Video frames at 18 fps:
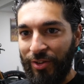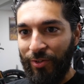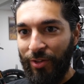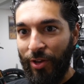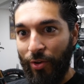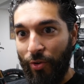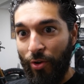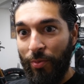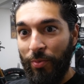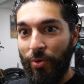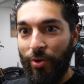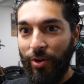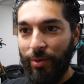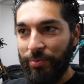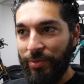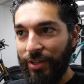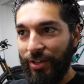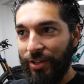you're like, oh, I'm going
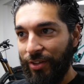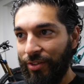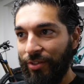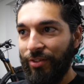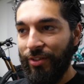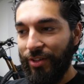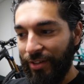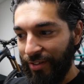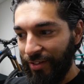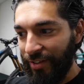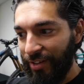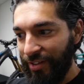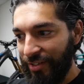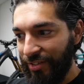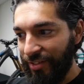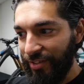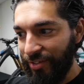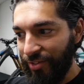up the hill,
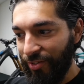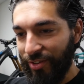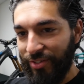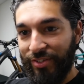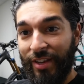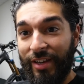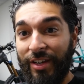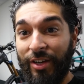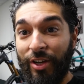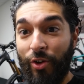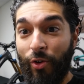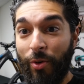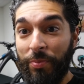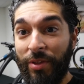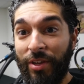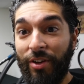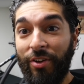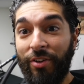and you're excited to go
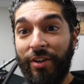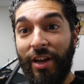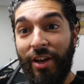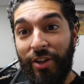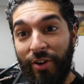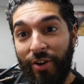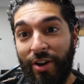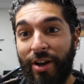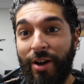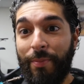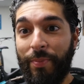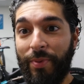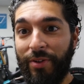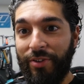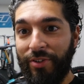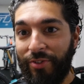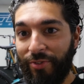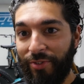up the hill, and now you're up
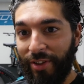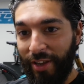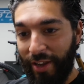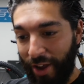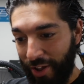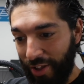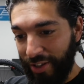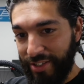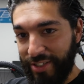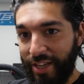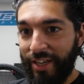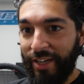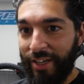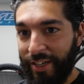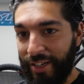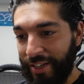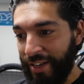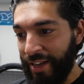and you're like all
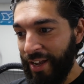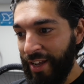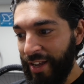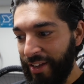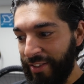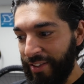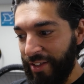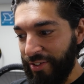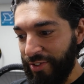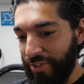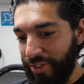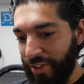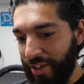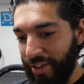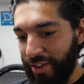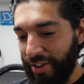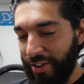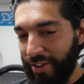excited, and then you
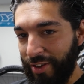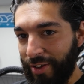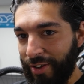think,